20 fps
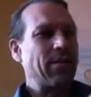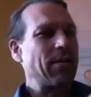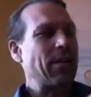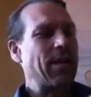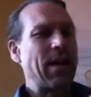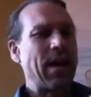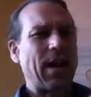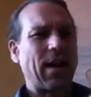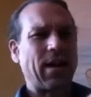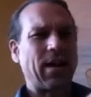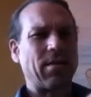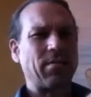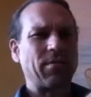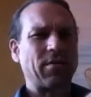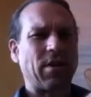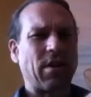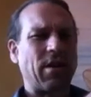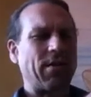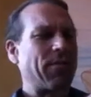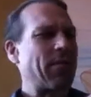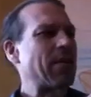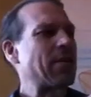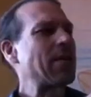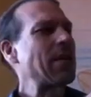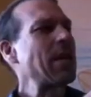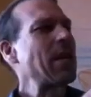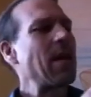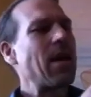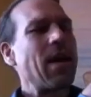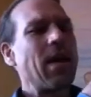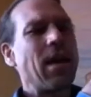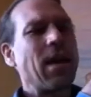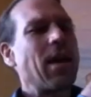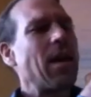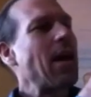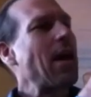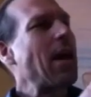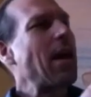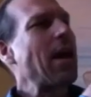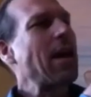The neck comes off. You see,
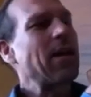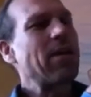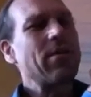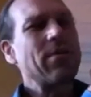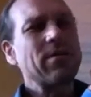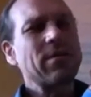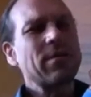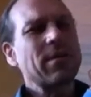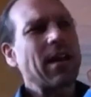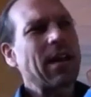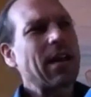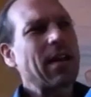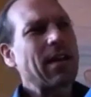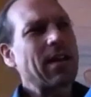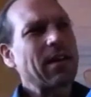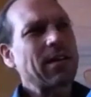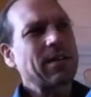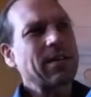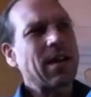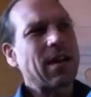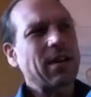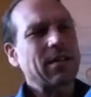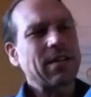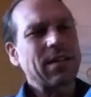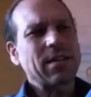I used that little tongue.